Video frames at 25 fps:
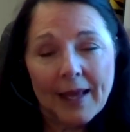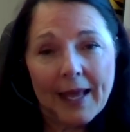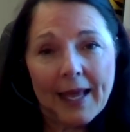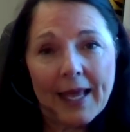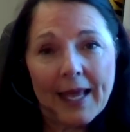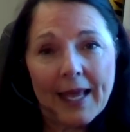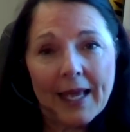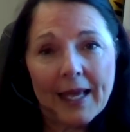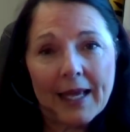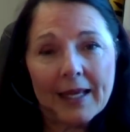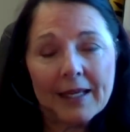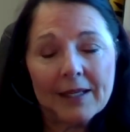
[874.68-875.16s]

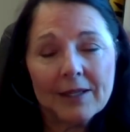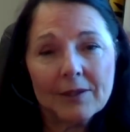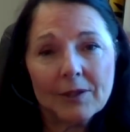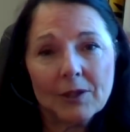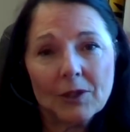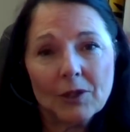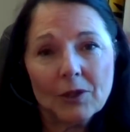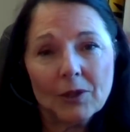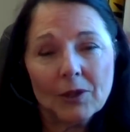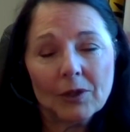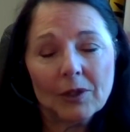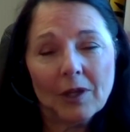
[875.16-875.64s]
And
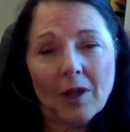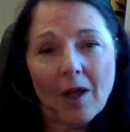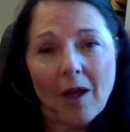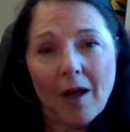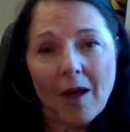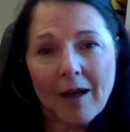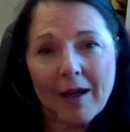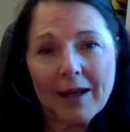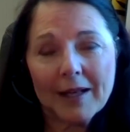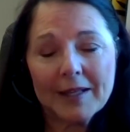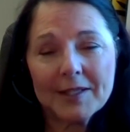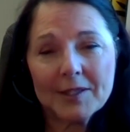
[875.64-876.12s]
your
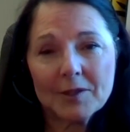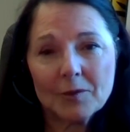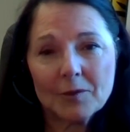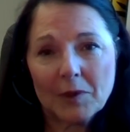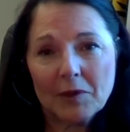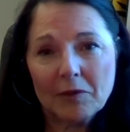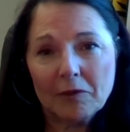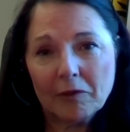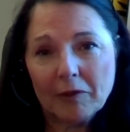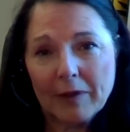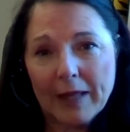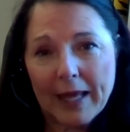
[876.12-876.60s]
laws
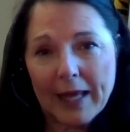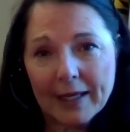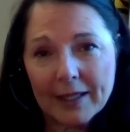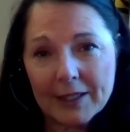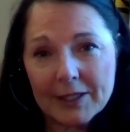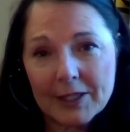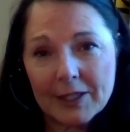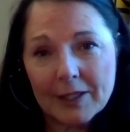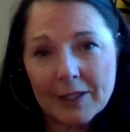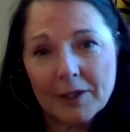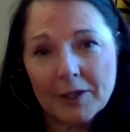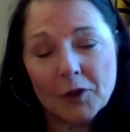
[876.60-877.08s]

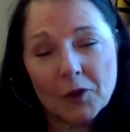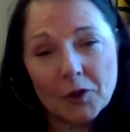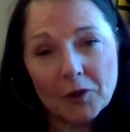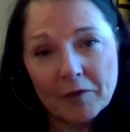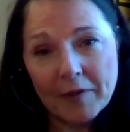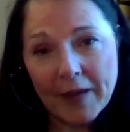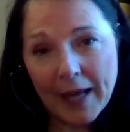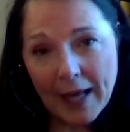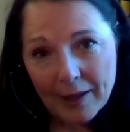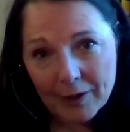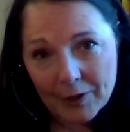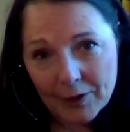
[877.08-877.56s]
reflect your
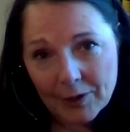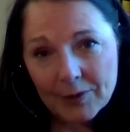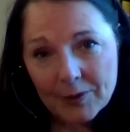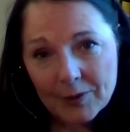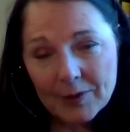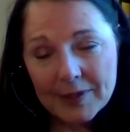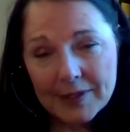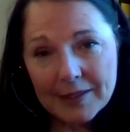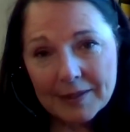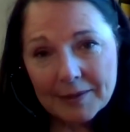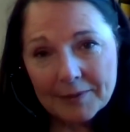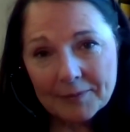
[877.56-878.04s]

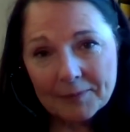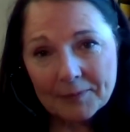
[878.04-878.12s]
values.